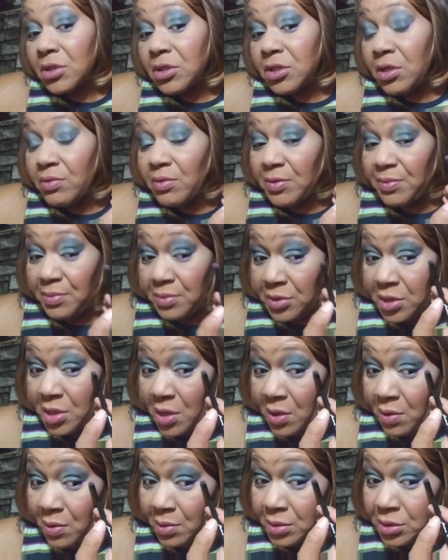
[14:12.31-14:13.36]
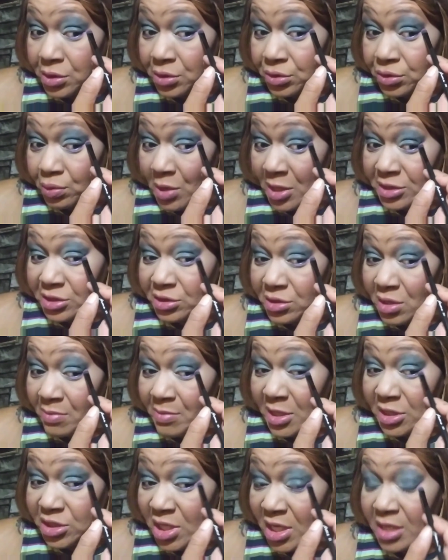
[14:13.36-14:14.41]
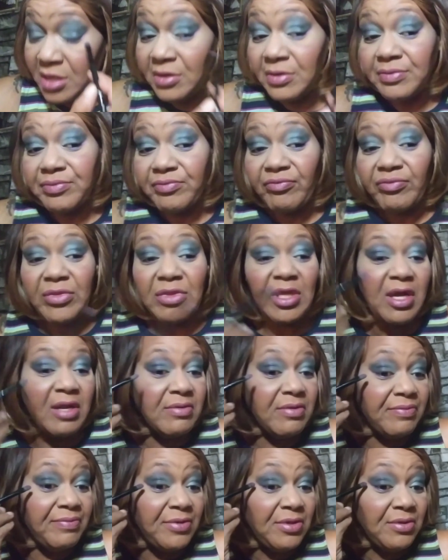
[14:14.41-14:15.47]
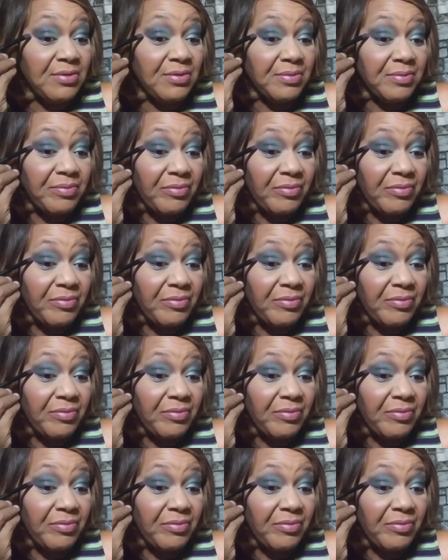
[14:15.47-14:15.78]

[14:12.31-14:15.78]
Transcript: to, you know, do swatches on my channel in review.